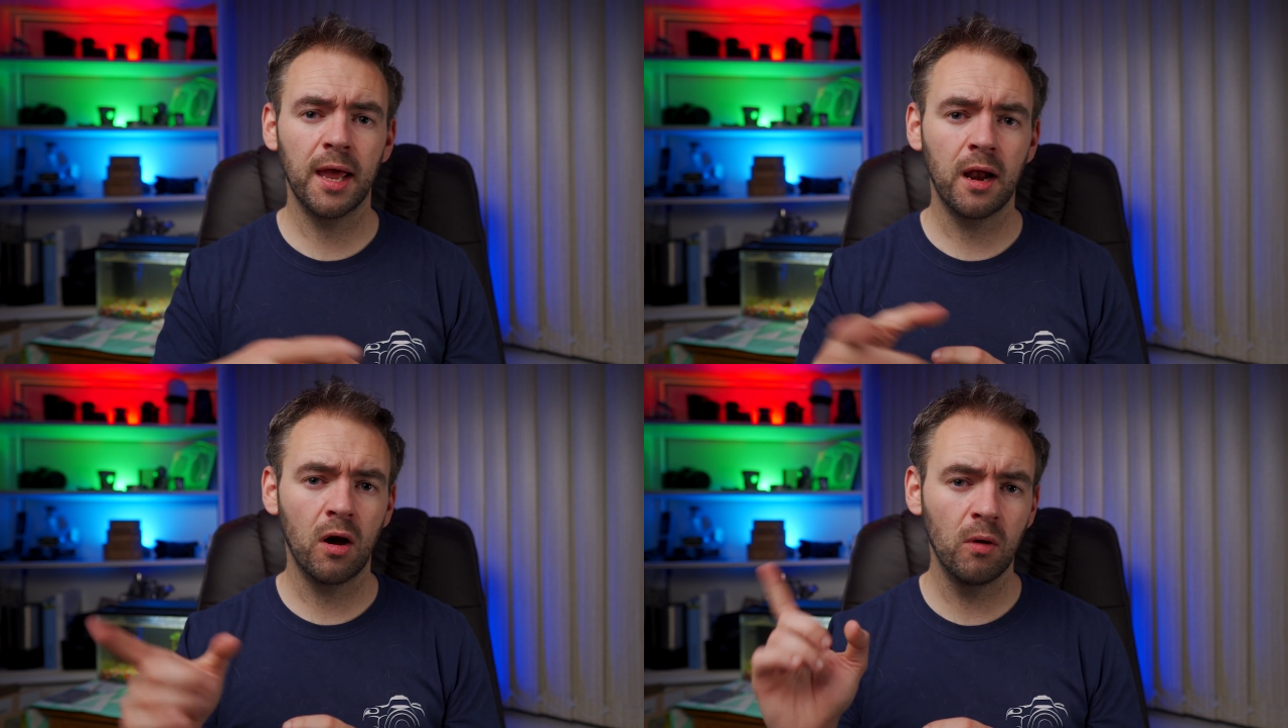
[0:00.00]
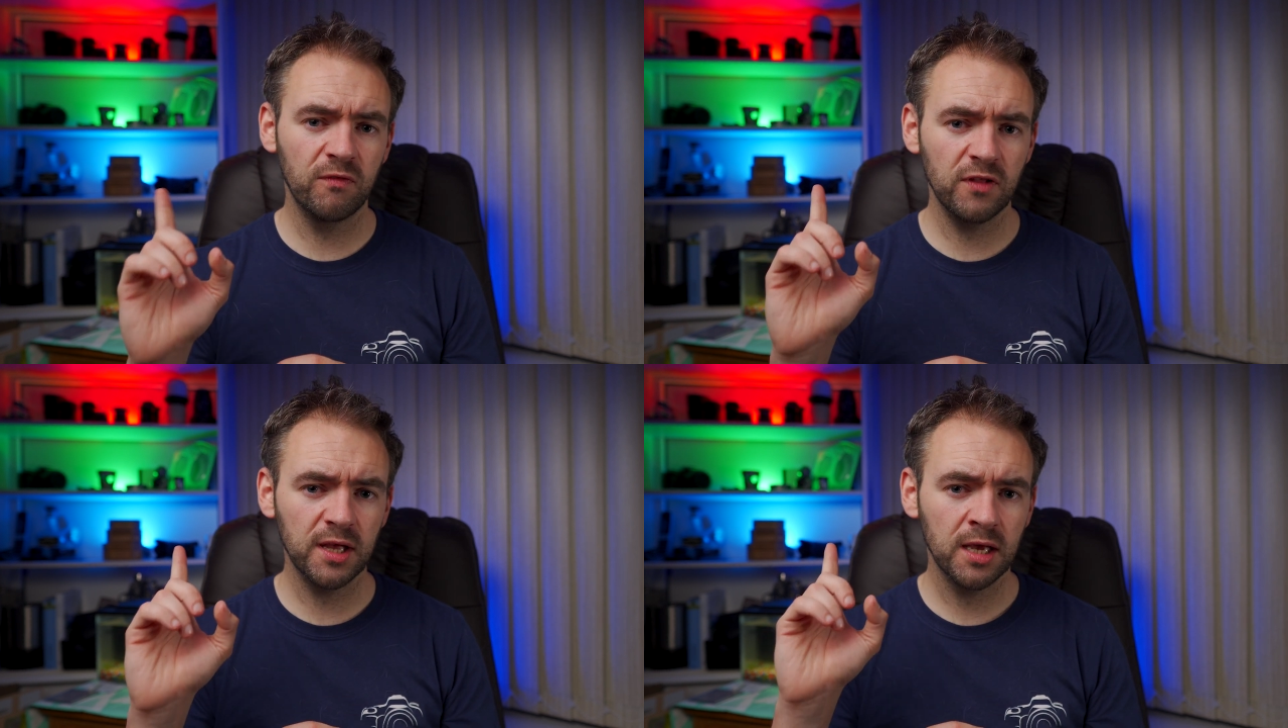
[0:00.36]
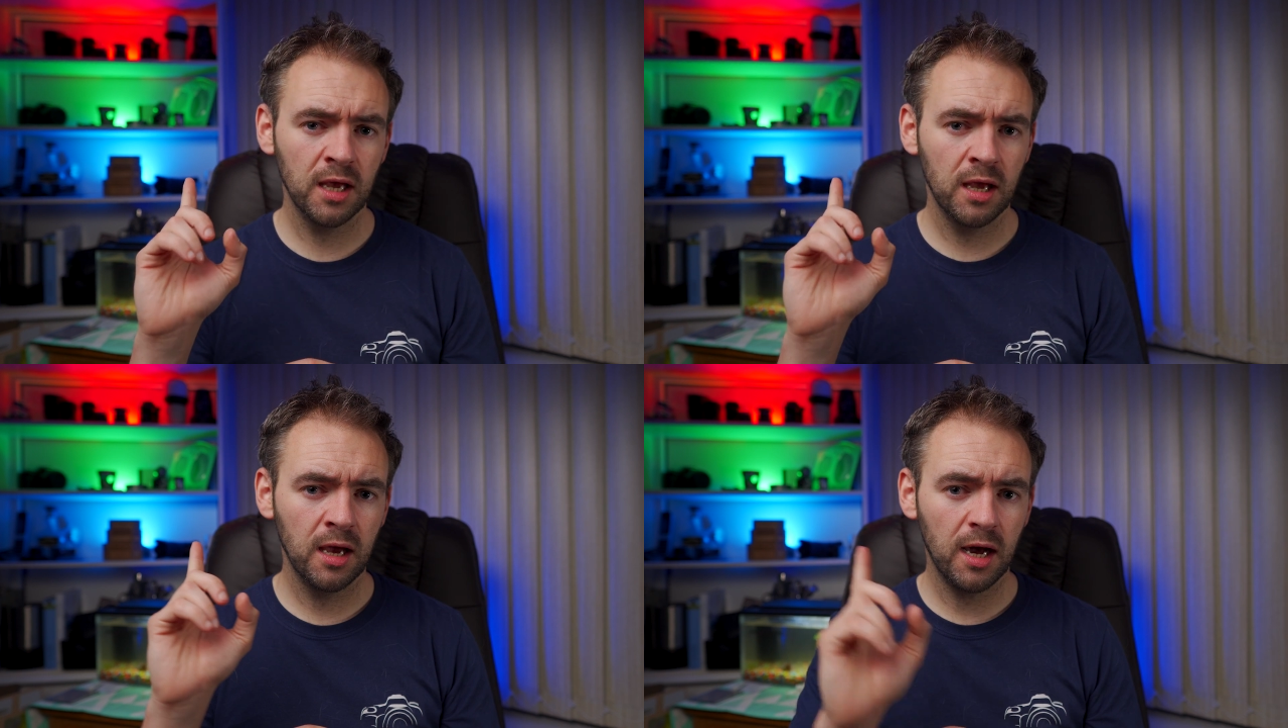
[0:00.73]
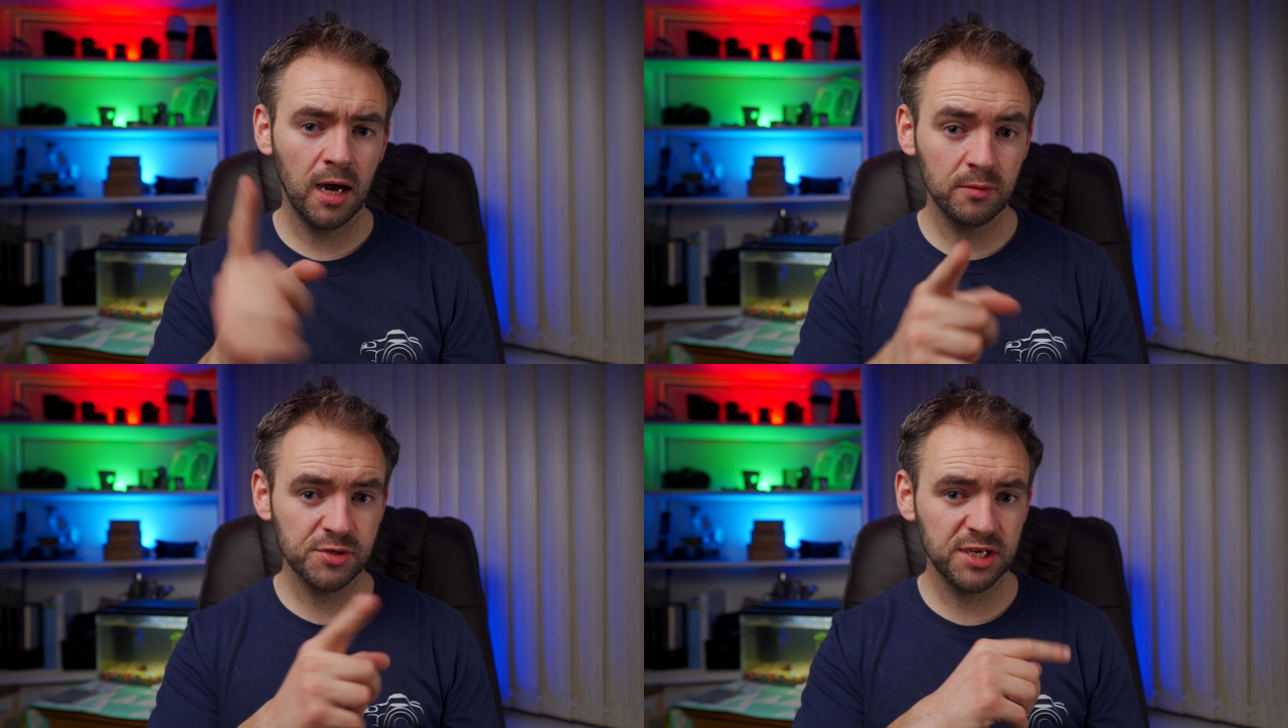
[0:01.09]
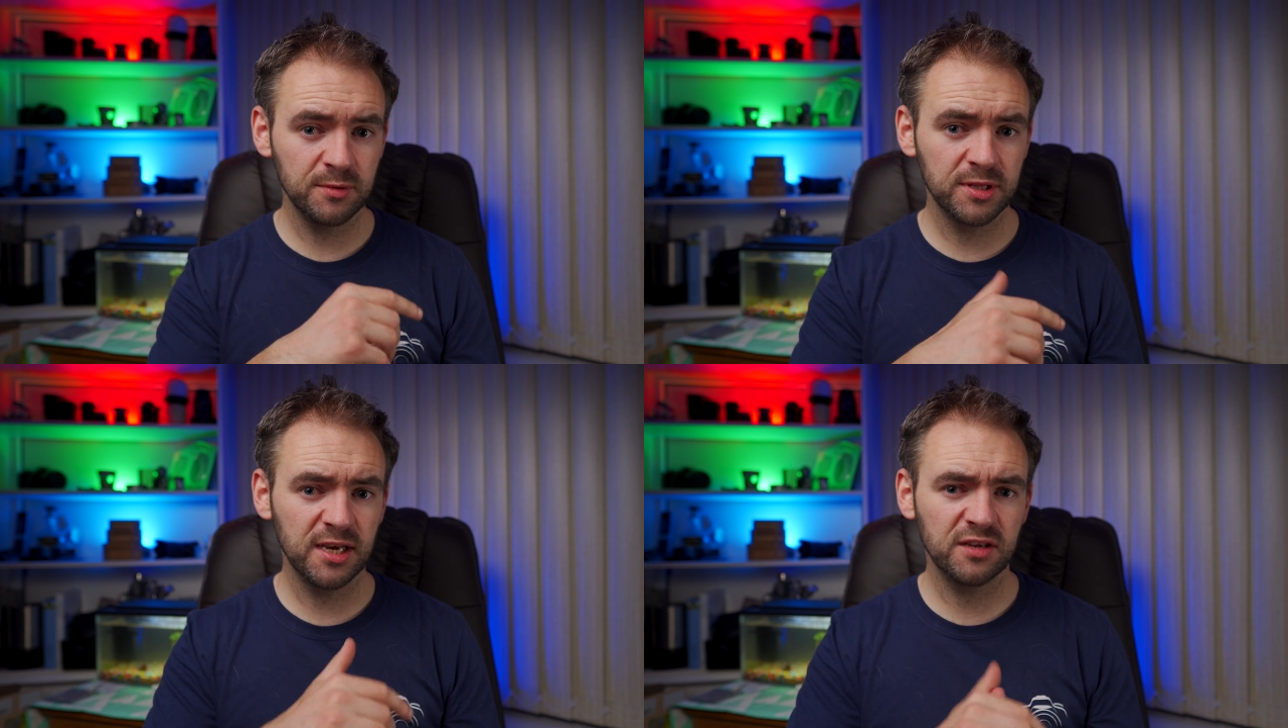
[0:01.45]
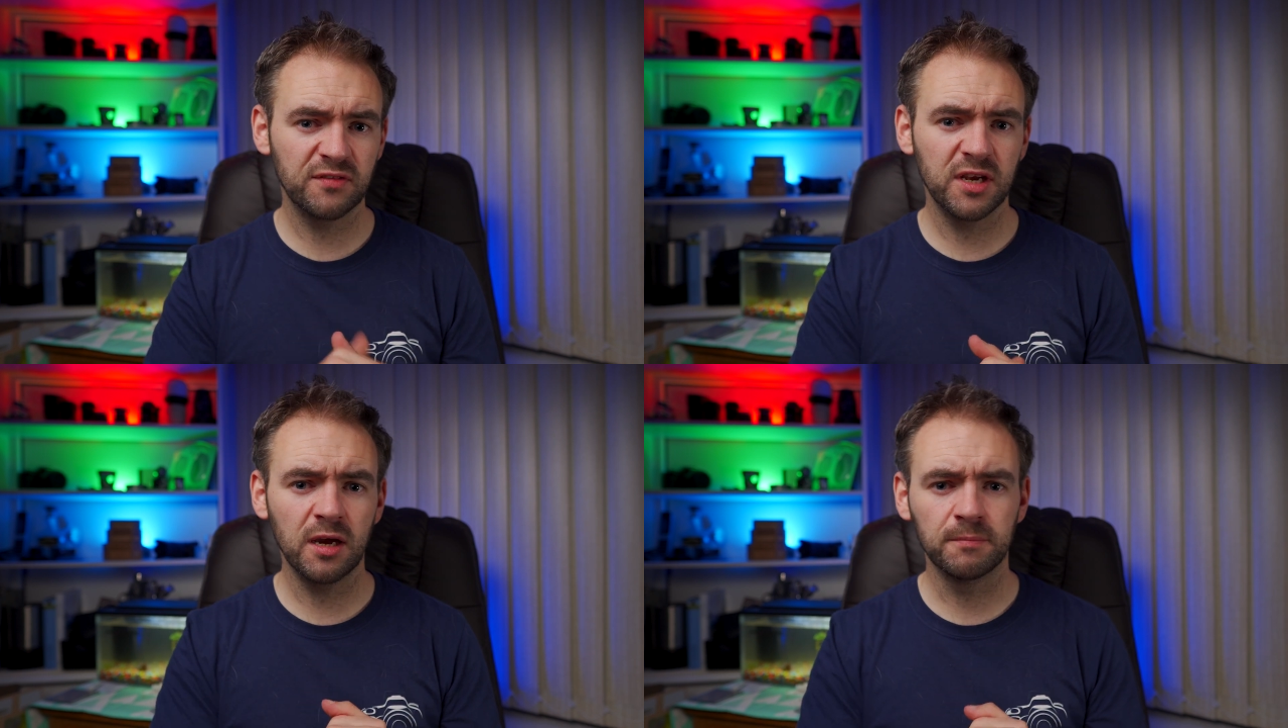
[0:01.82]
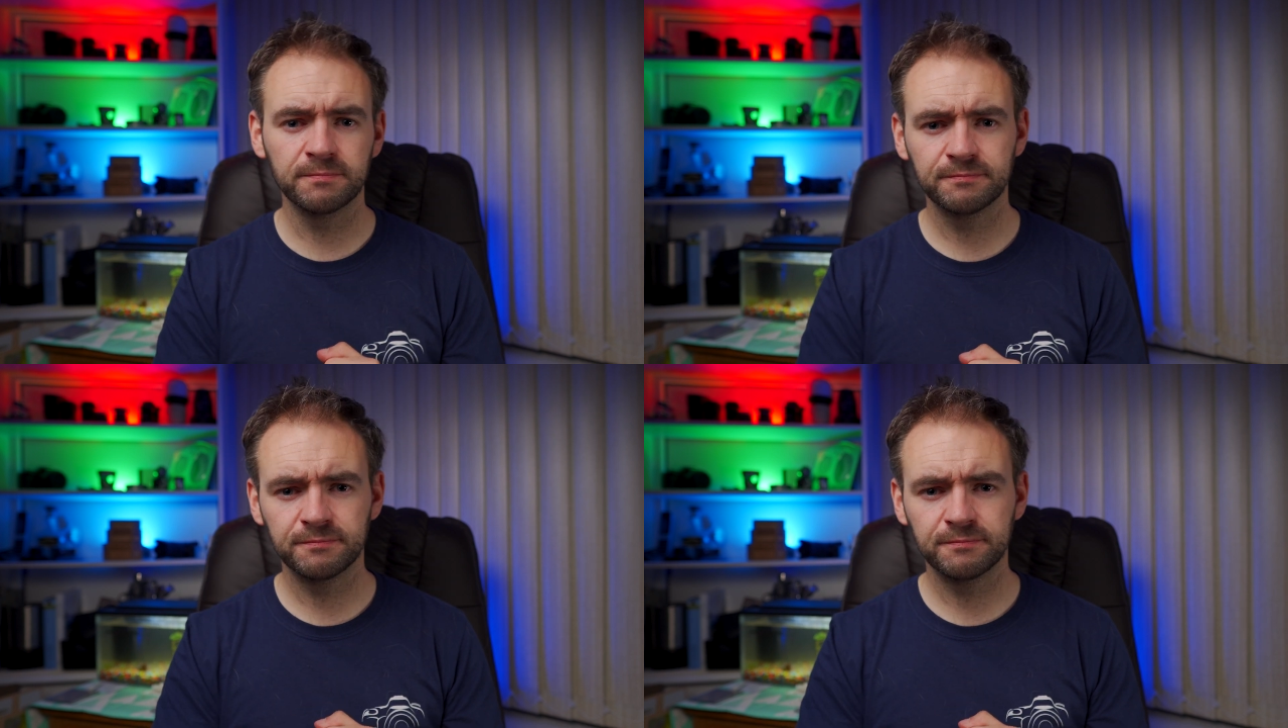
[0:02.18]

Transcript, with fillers: and hopefully I will see you in the next video.